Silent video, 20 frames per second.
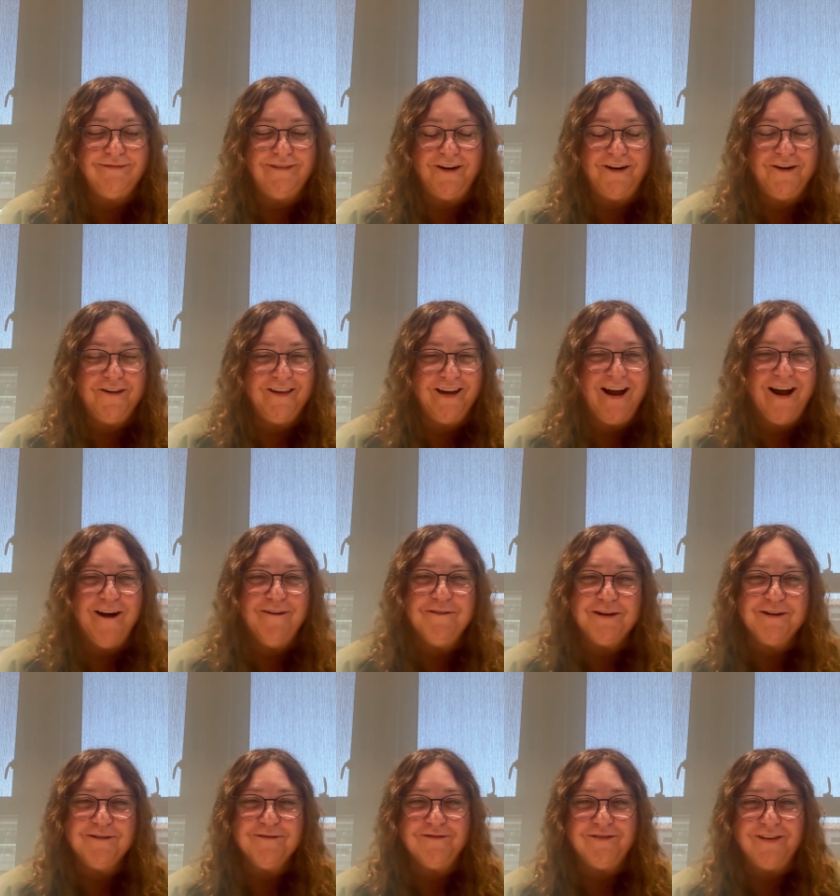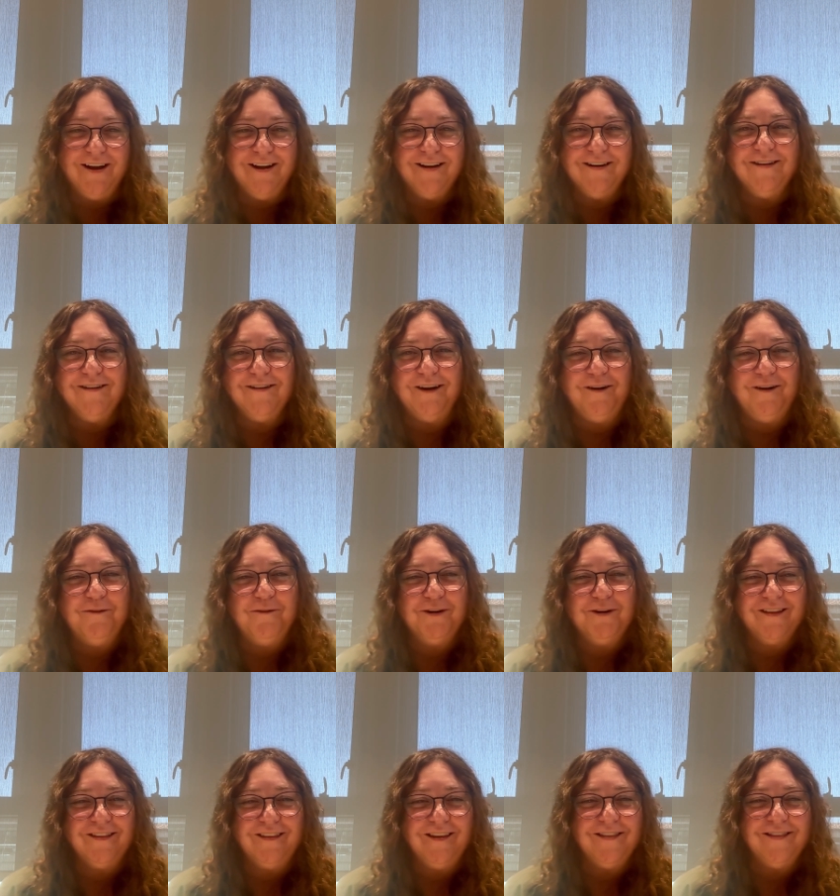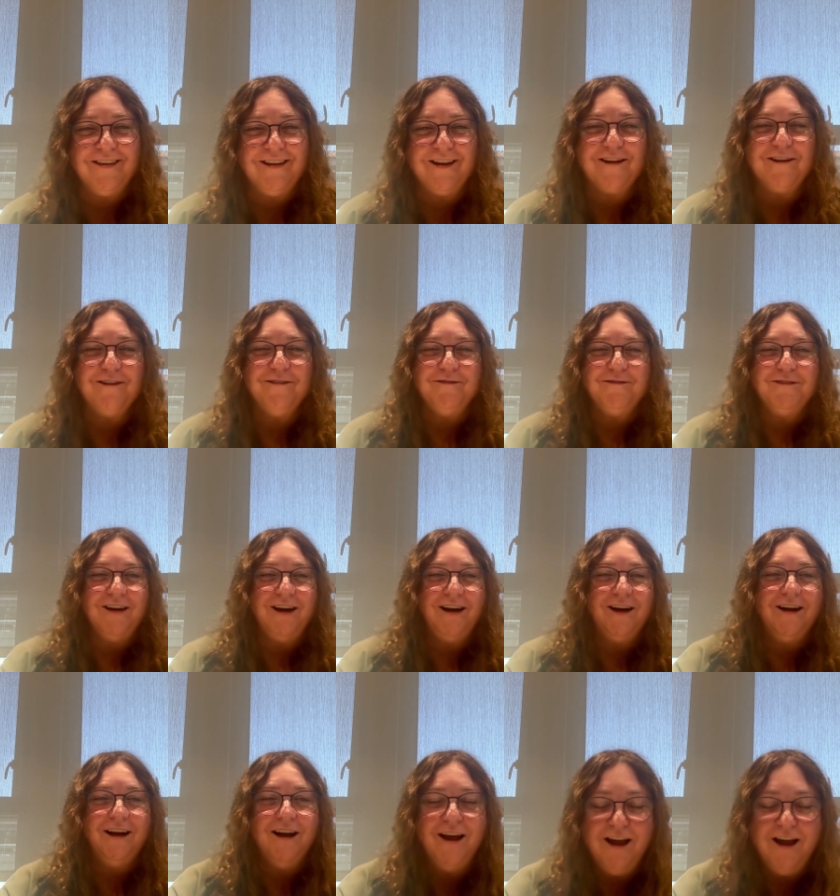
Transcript: are they having fun? What do they think of the